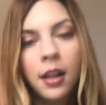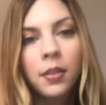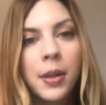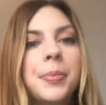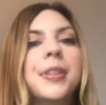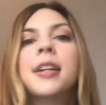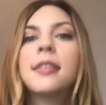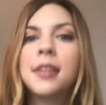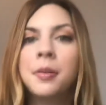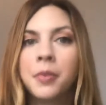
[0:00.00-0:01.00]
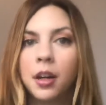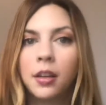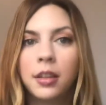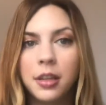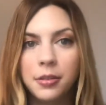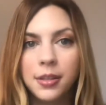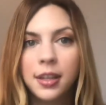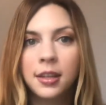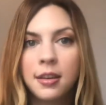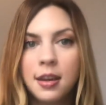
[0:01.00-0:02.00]
lipsticks that I'm currently
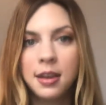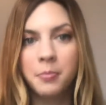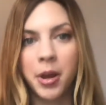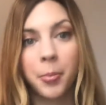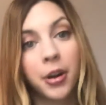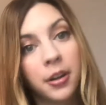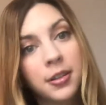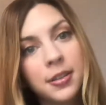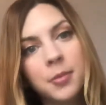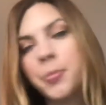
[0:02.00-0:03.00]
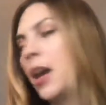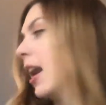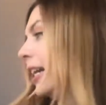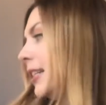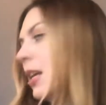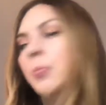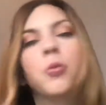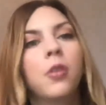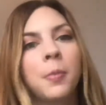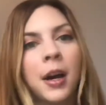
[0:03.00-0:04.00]
using in my purse, but I did
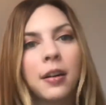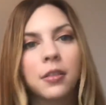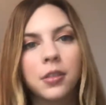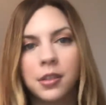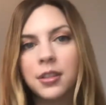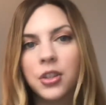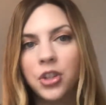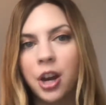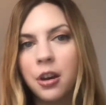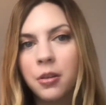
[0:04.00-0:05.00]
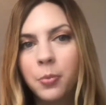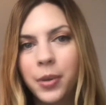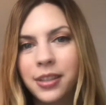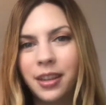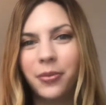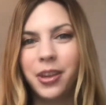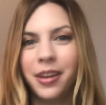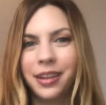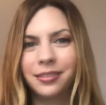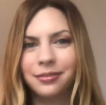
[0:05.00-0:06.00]
pull them out just to show because I feel
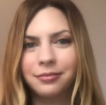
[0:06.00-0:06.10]
like